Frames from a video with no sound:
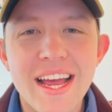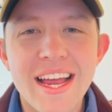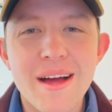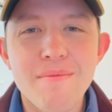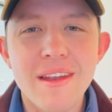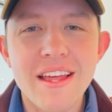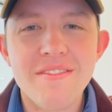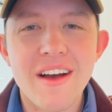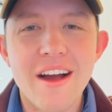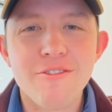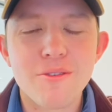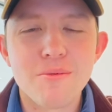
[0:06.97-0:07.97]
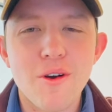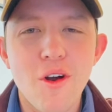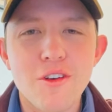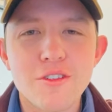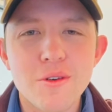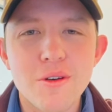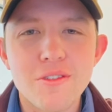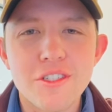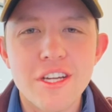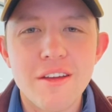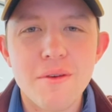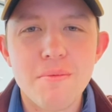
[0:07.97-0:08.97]
I'm Levi from Crossroads
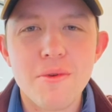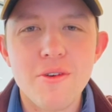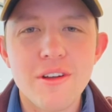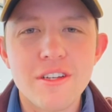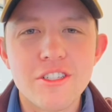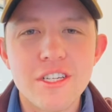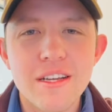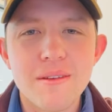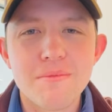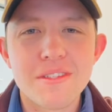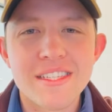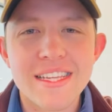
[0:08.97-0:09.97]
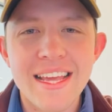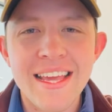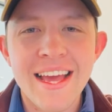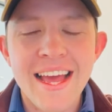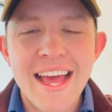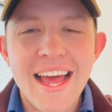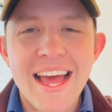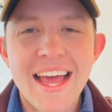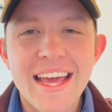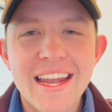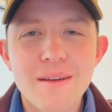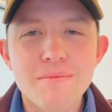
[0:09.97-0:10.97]
Chevy Buick GMC,
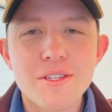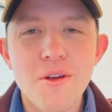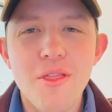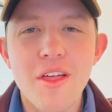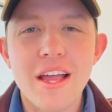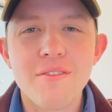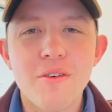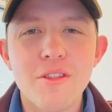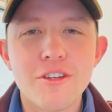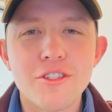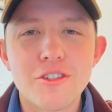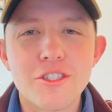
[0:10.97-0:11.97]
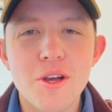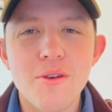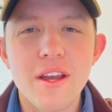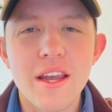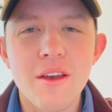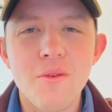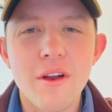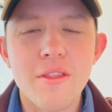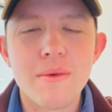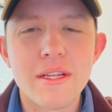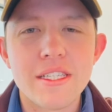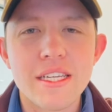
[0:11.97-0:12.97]
and I'm so thankful that you're tuning in with
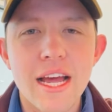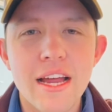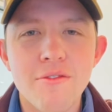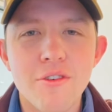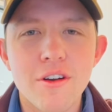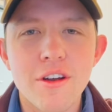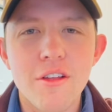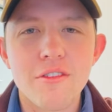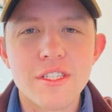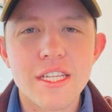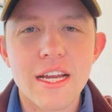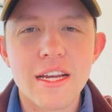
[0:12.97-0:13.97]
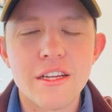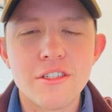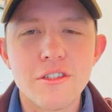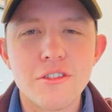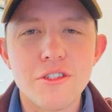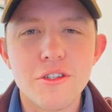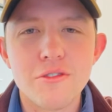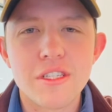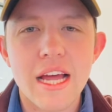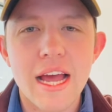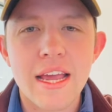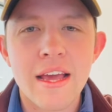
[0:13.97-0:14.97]
me today for another Technician
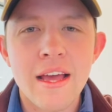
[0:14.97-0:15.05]
Tuesday.